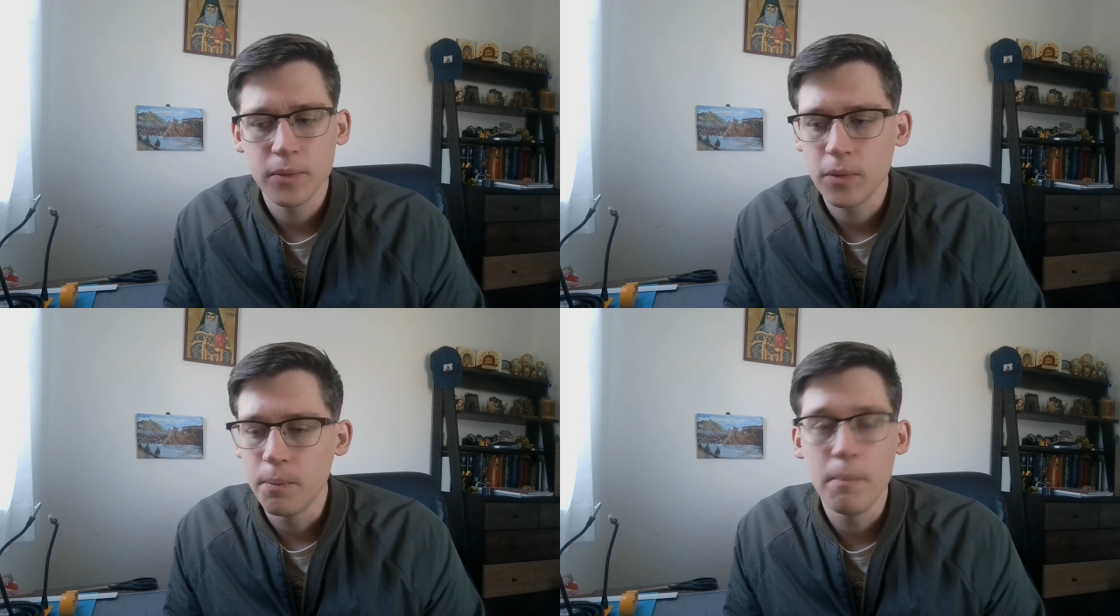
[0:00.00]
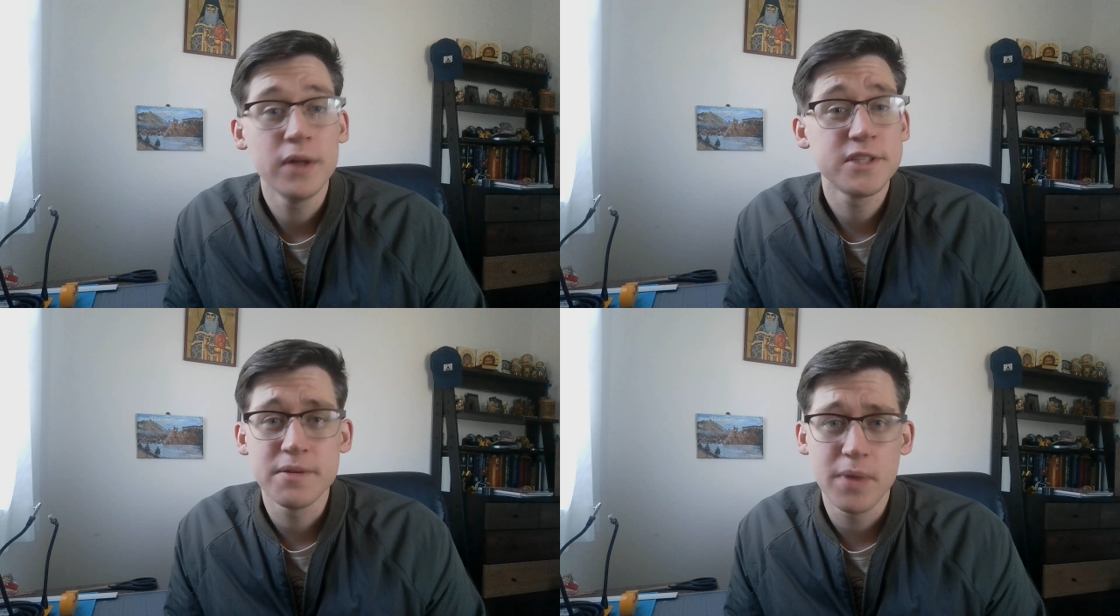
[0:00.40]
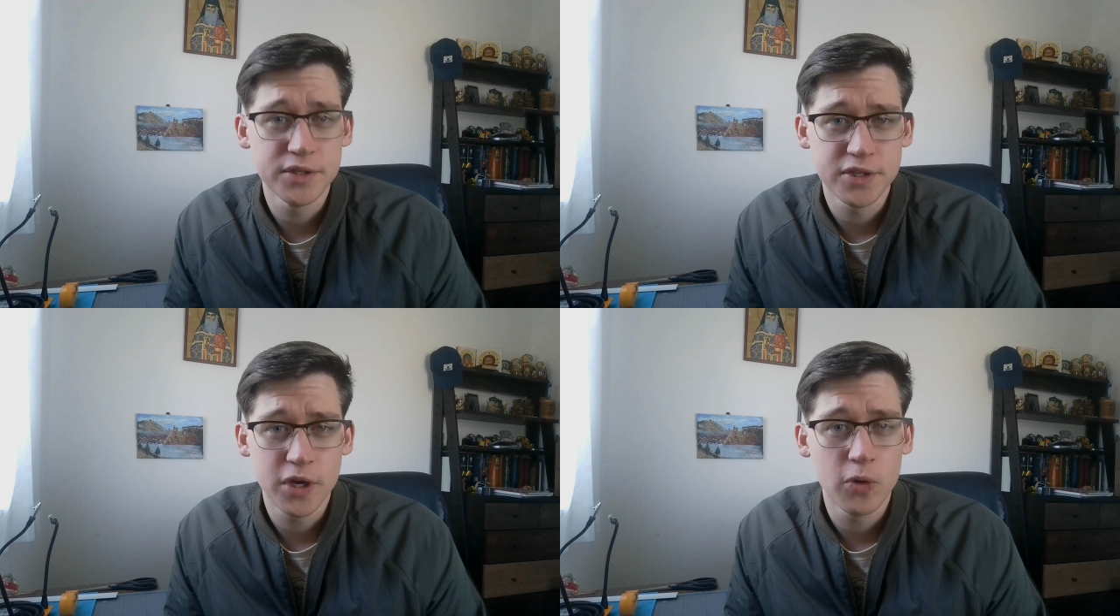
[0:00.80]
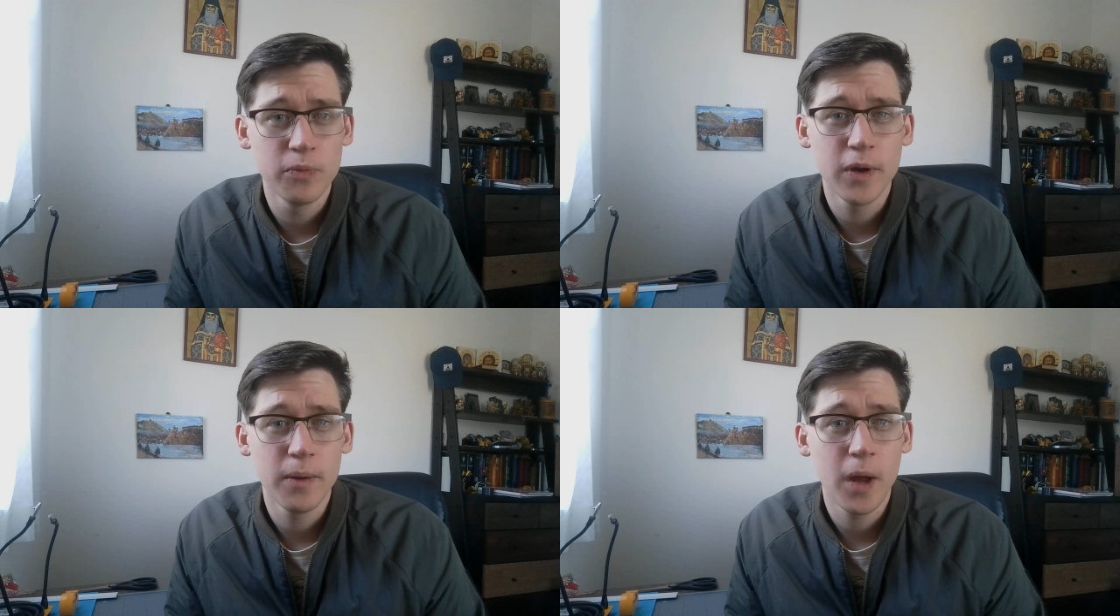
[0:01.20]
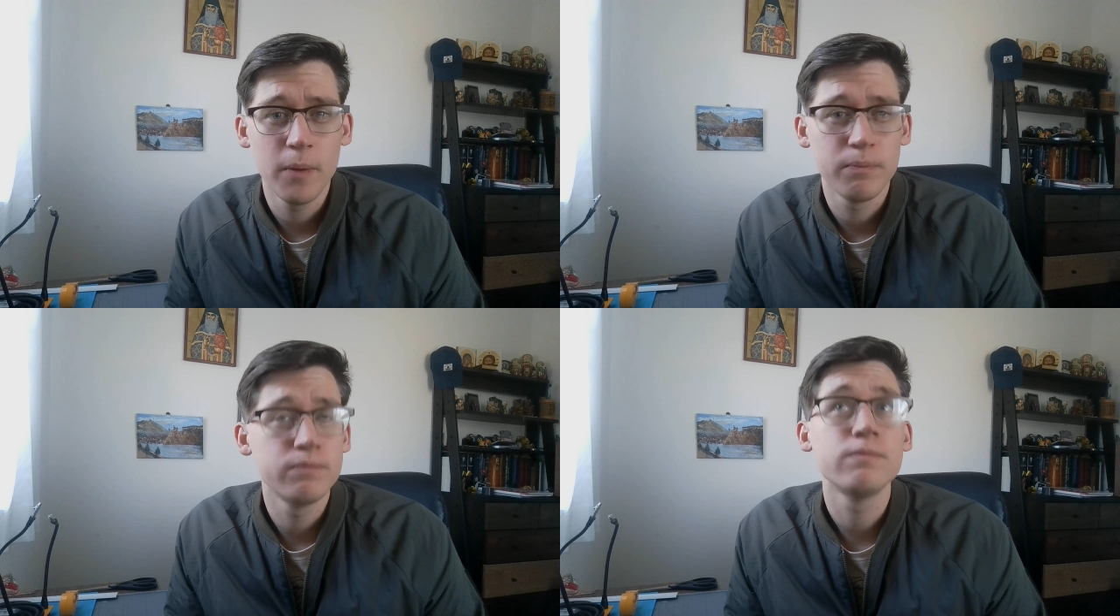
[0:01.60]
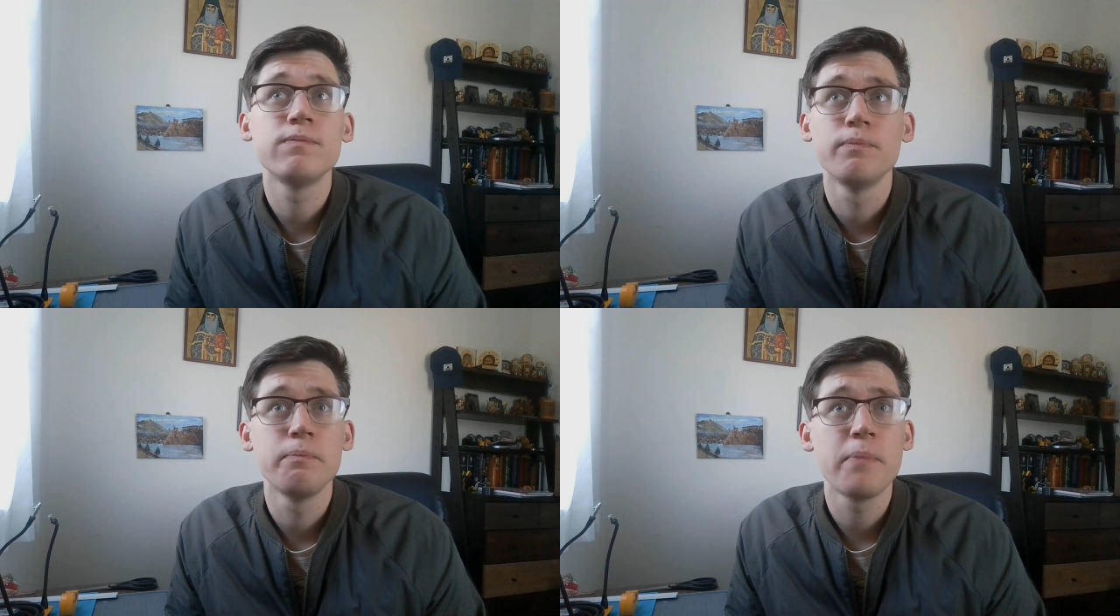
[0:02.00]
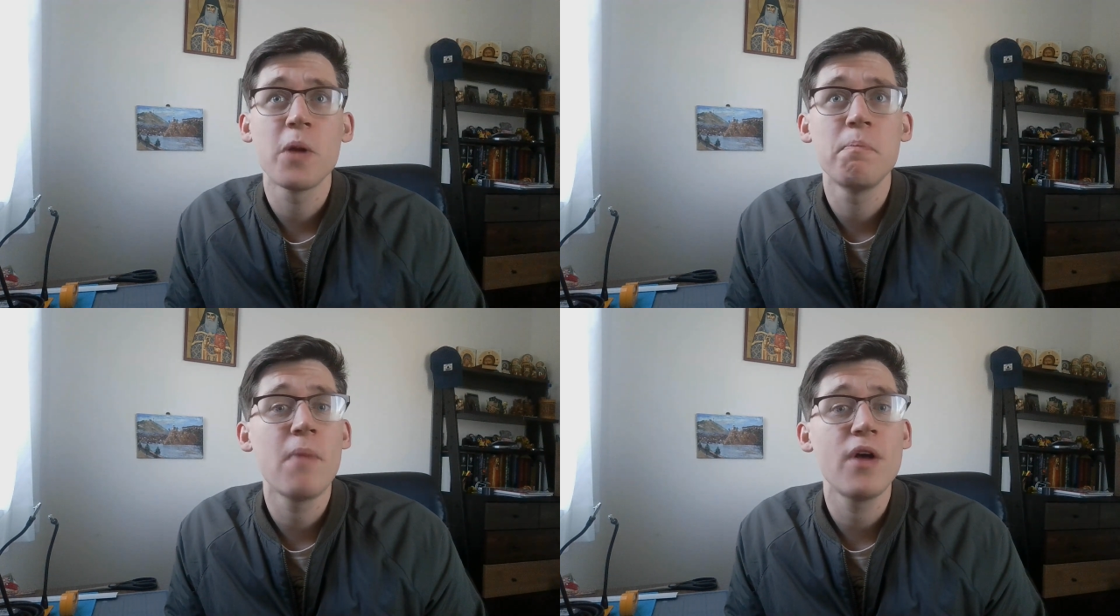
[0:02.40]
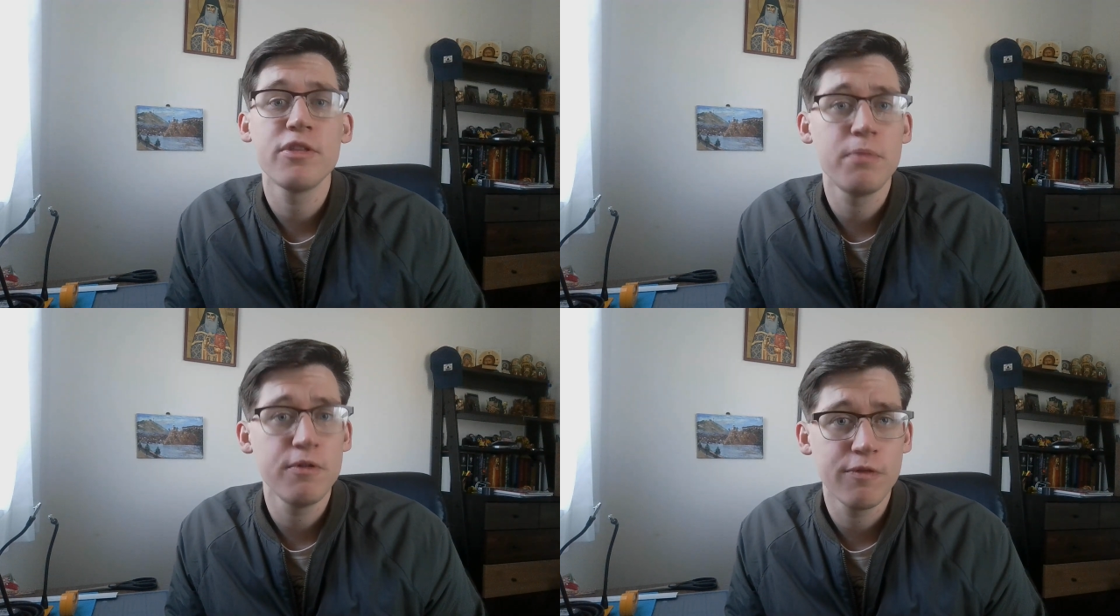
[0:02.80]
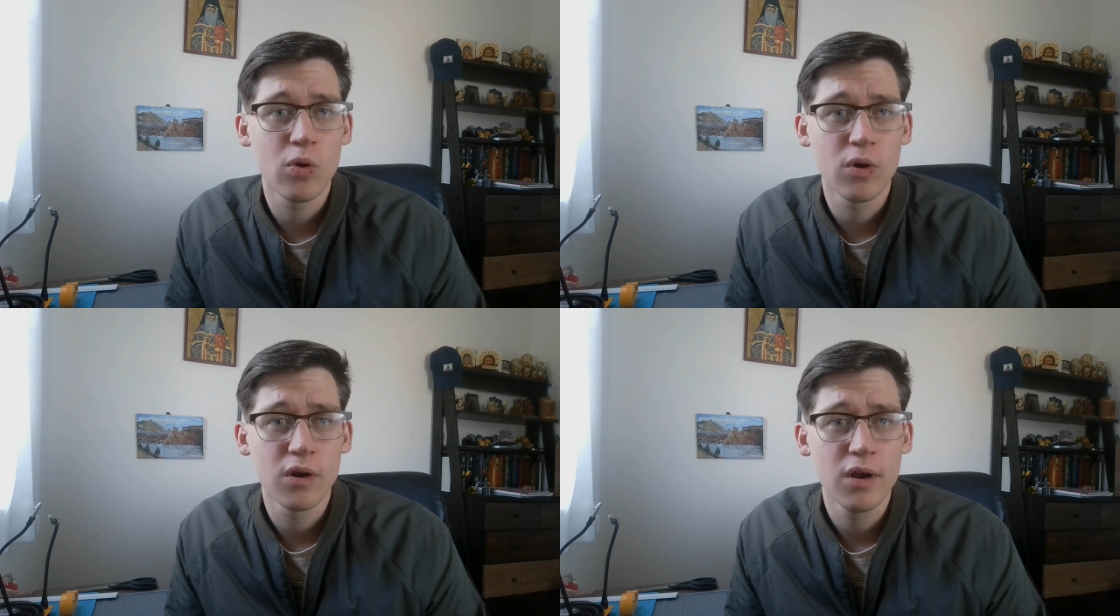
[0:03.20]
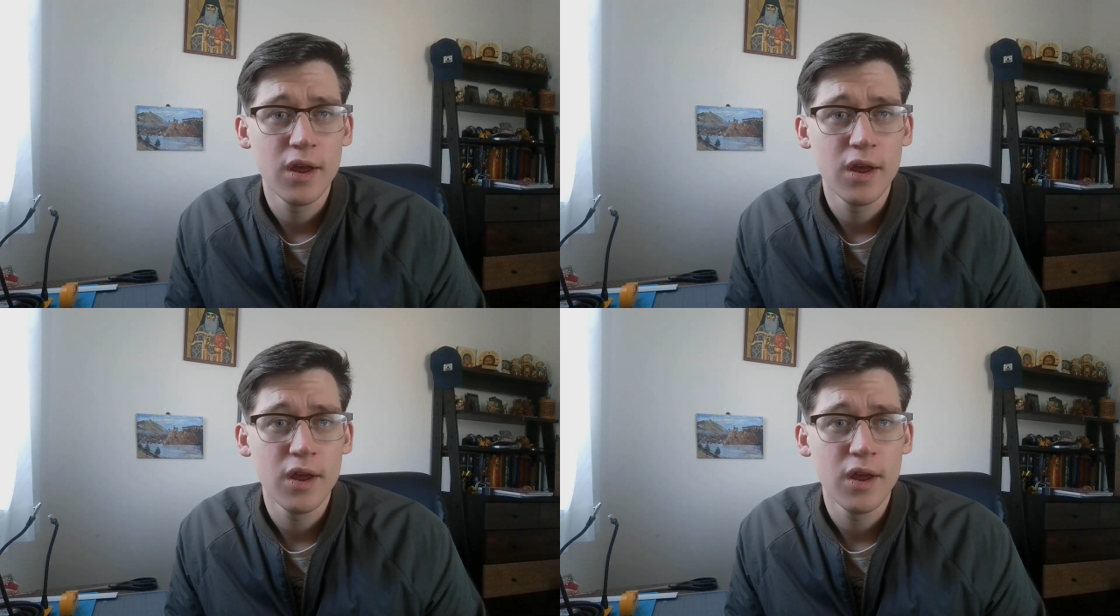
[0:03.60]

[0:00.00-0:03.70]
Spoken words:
months and months ago, about a month before